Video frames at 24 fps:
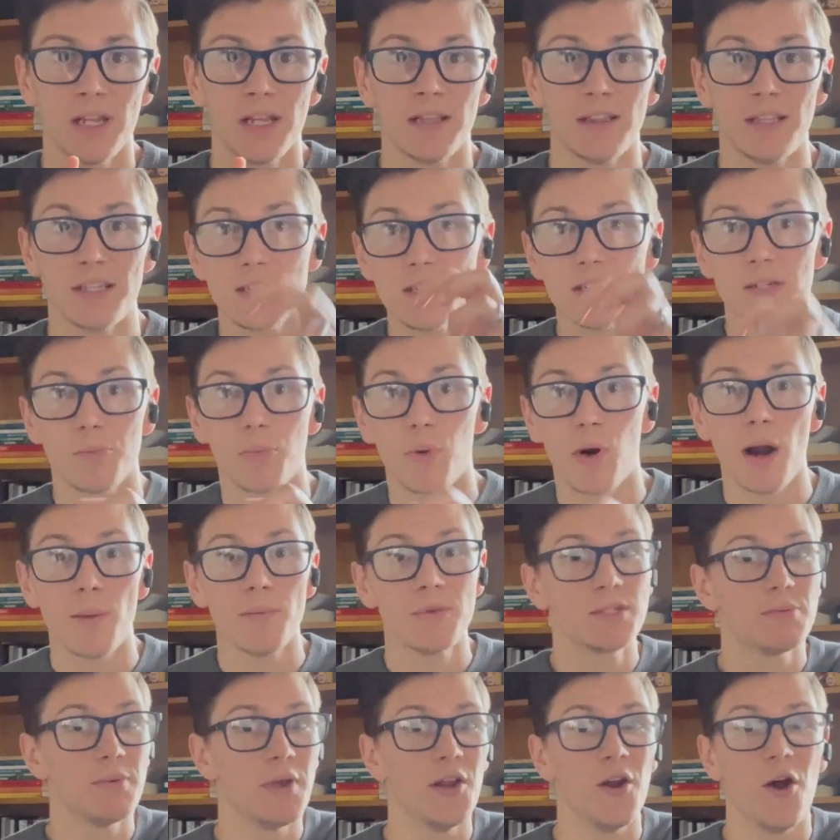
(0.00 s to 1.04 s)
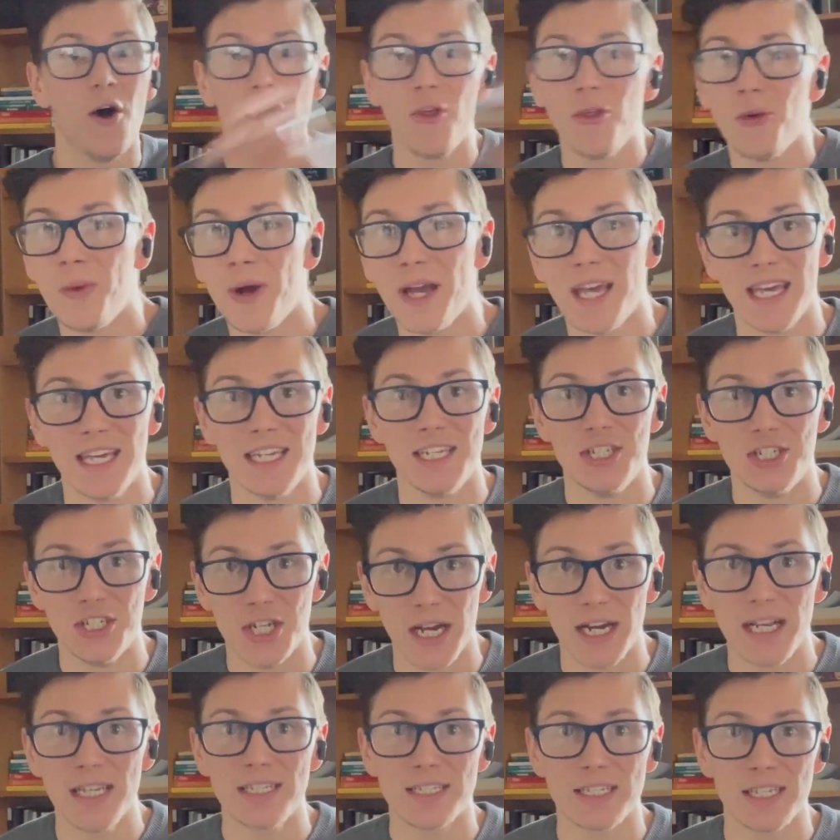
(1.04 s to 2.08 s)
This is a promise made all the way in
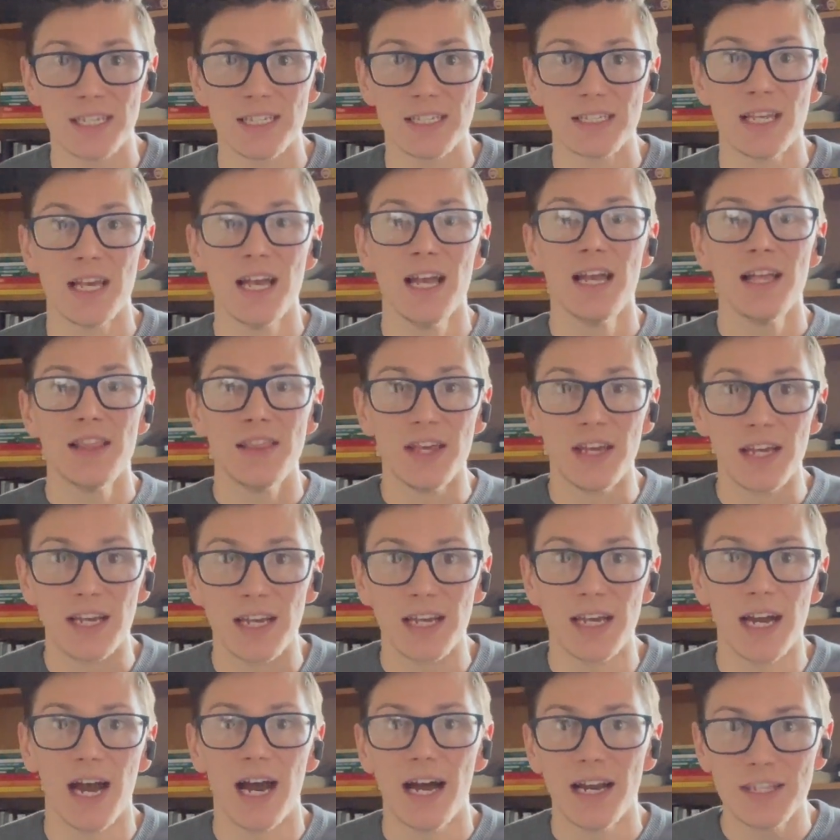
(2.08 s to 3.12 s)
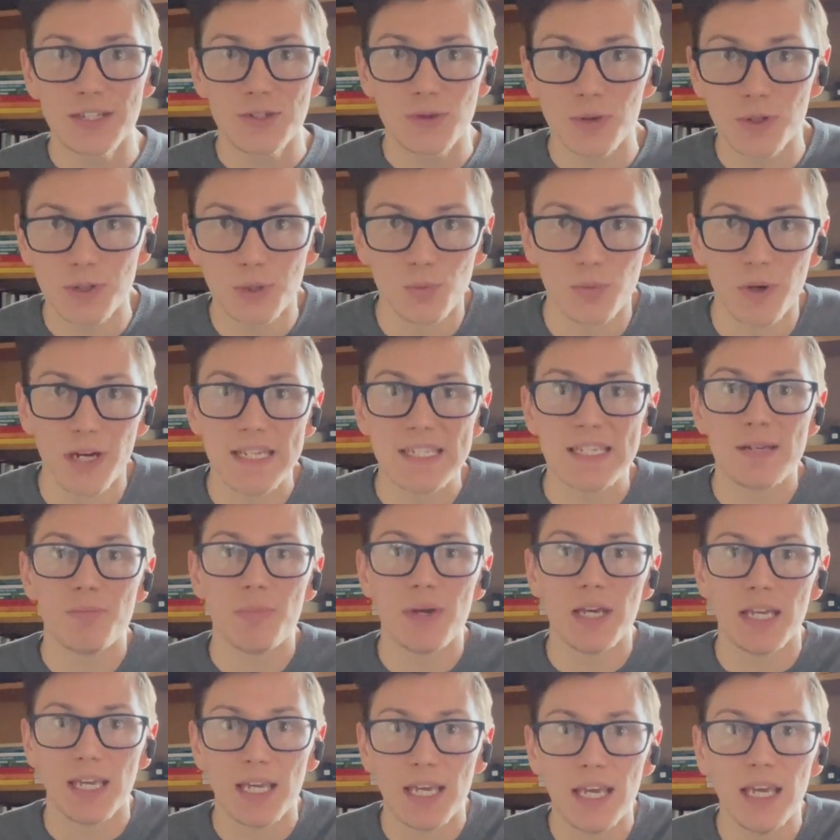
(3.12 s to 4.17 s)
Genesis that God is going to raise up
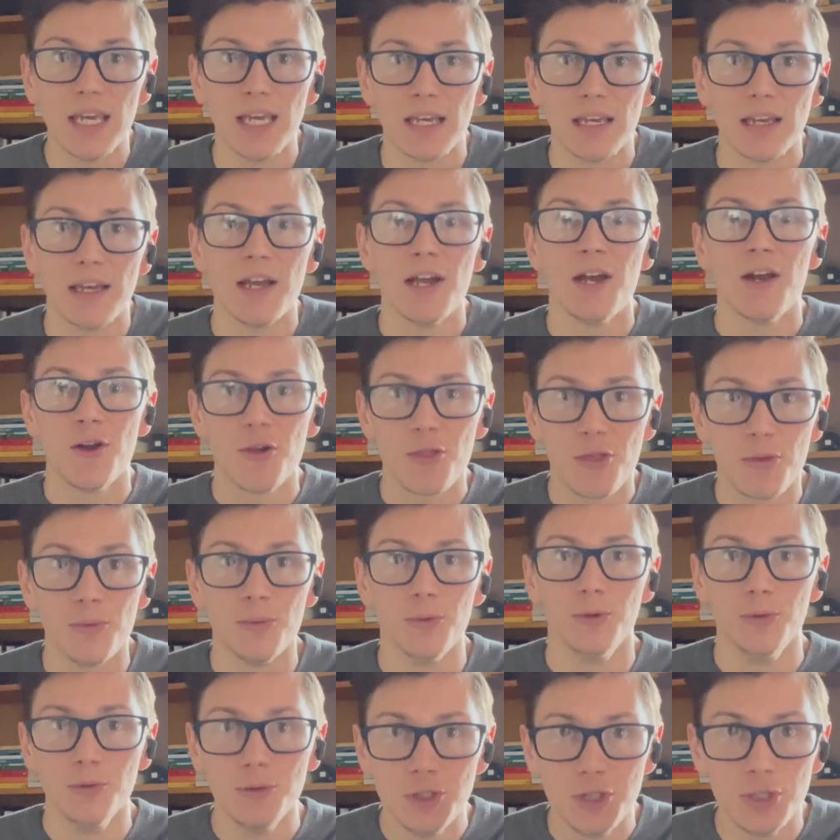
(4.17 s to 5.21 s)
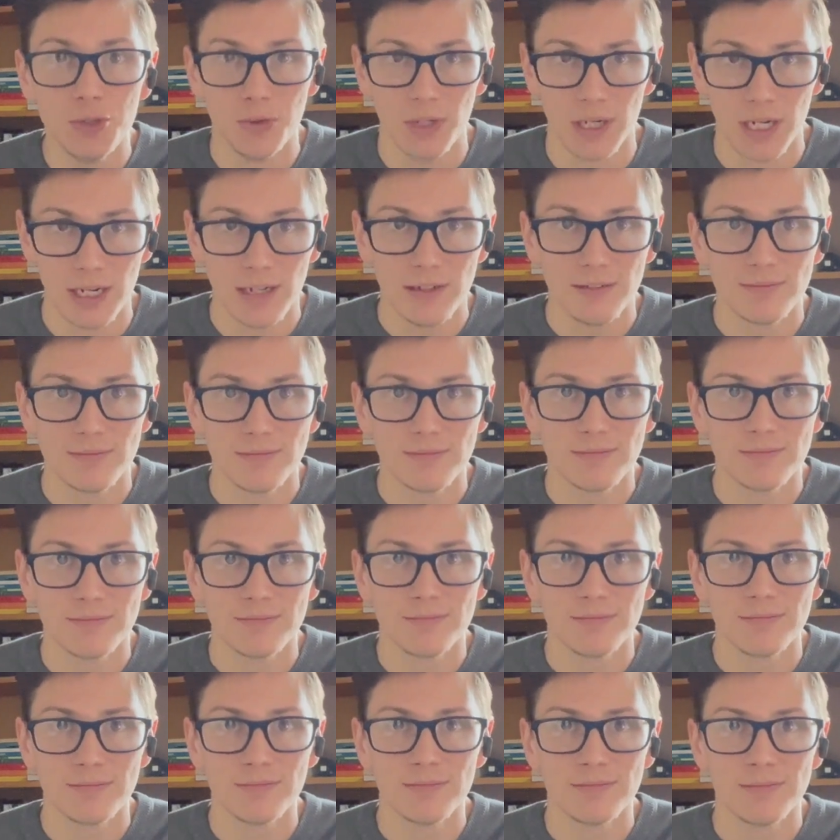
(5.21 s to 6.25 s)
a king through Judah,
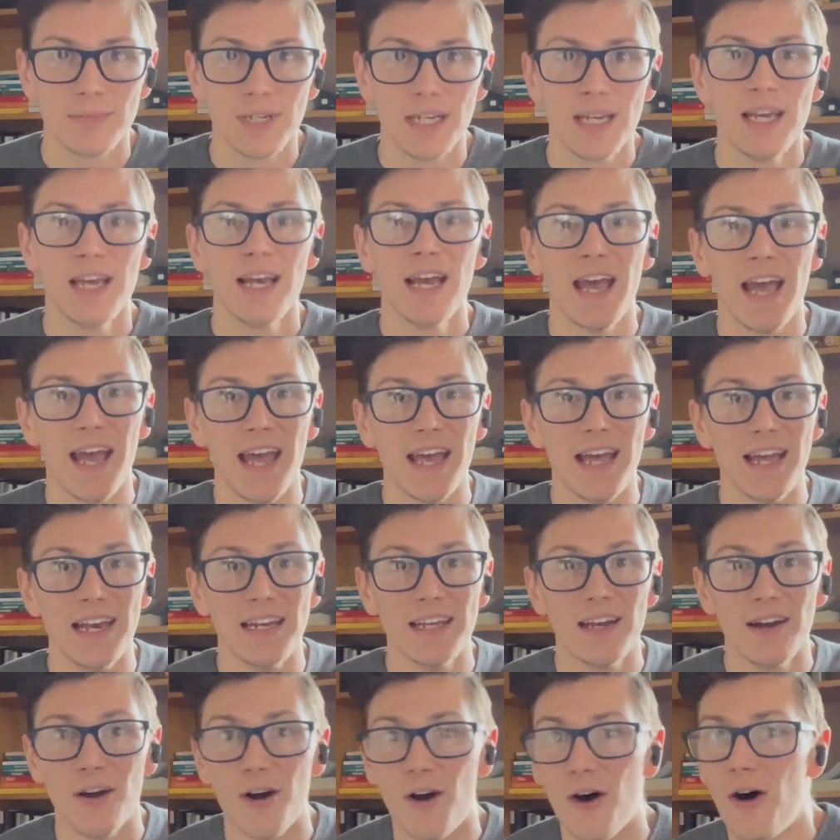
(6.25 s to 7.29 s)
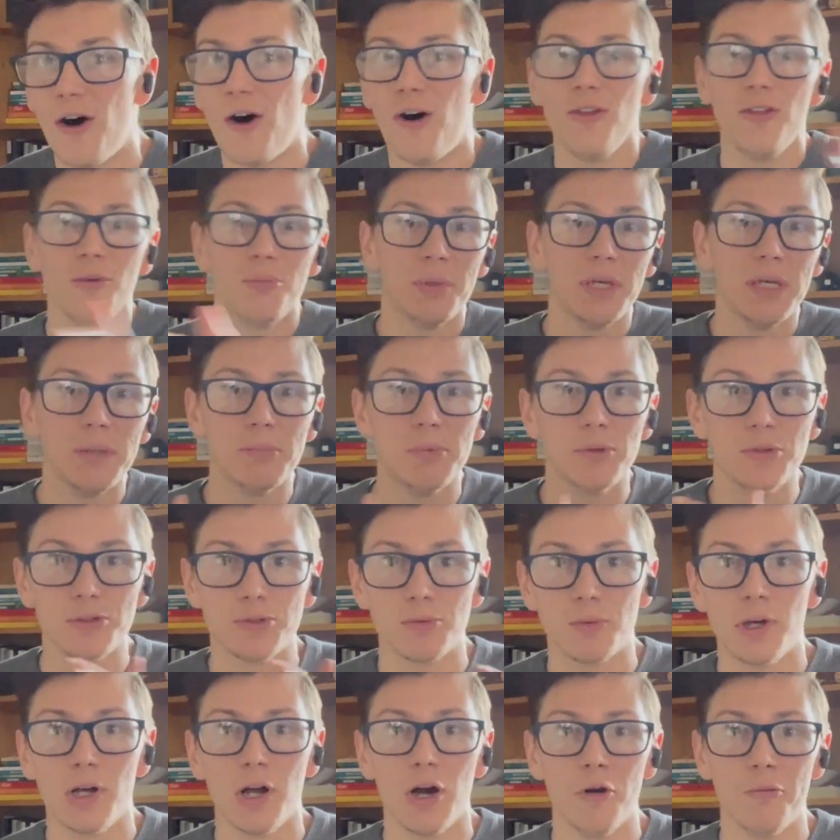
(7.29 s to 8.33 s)
and all the peoples
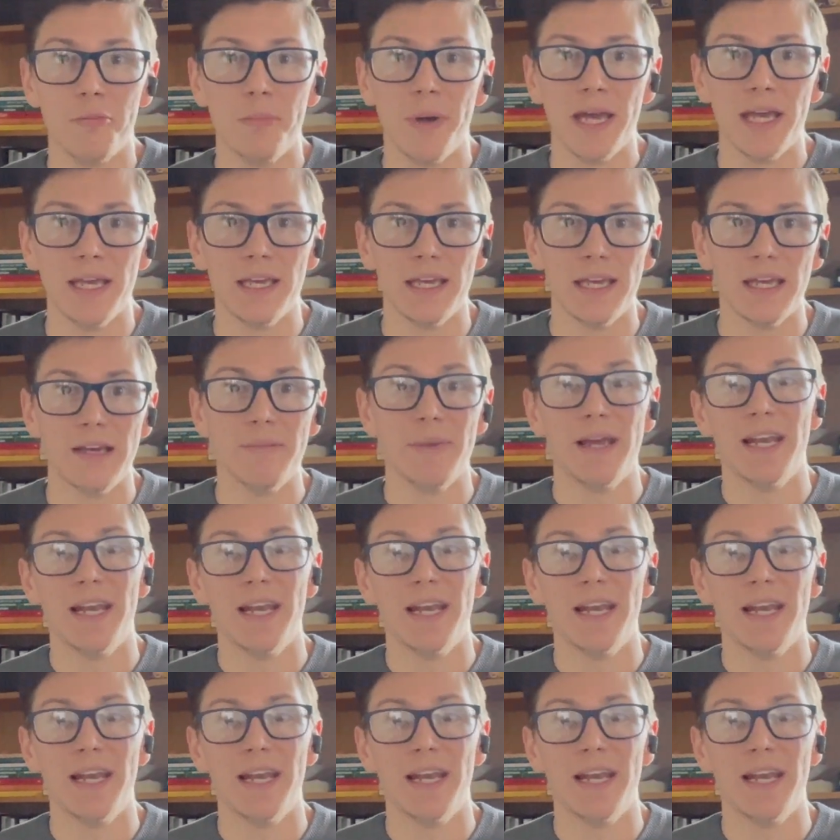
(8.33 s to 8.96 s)
will obey him.